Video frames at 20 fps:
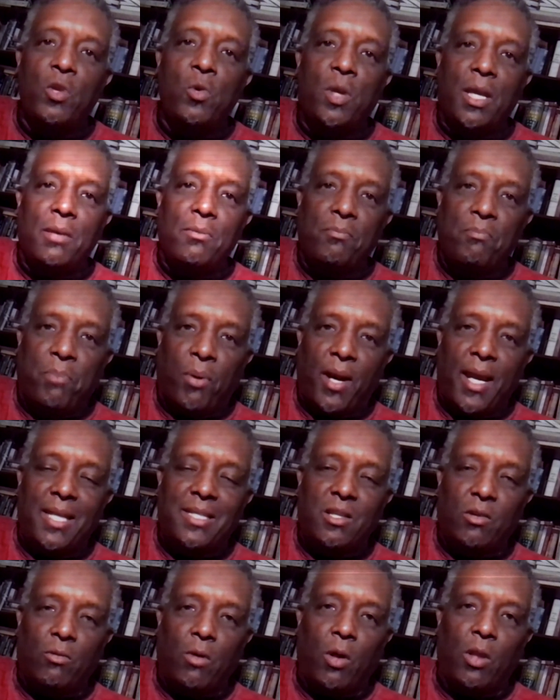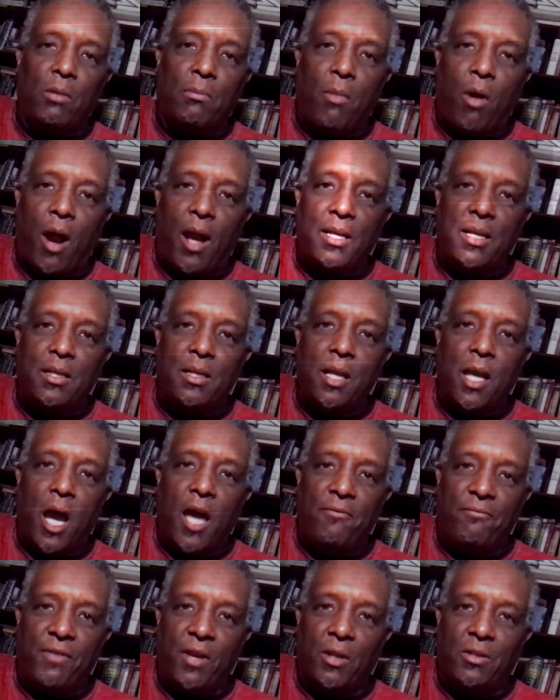you can bring to Roland Martin
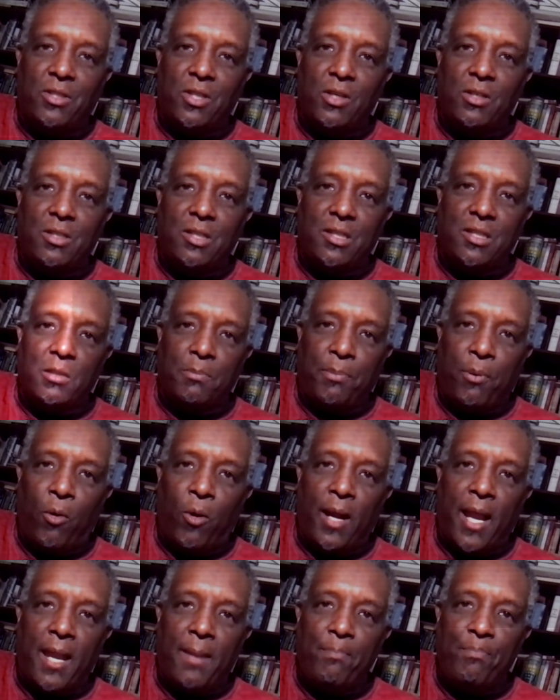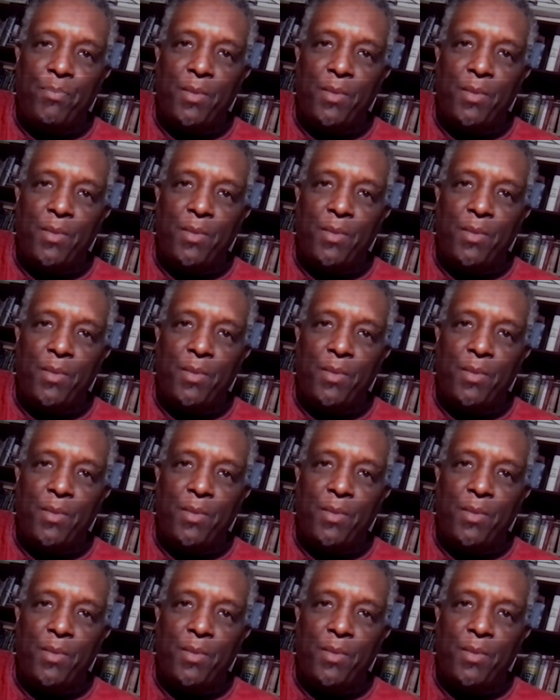Unfiltered to support it,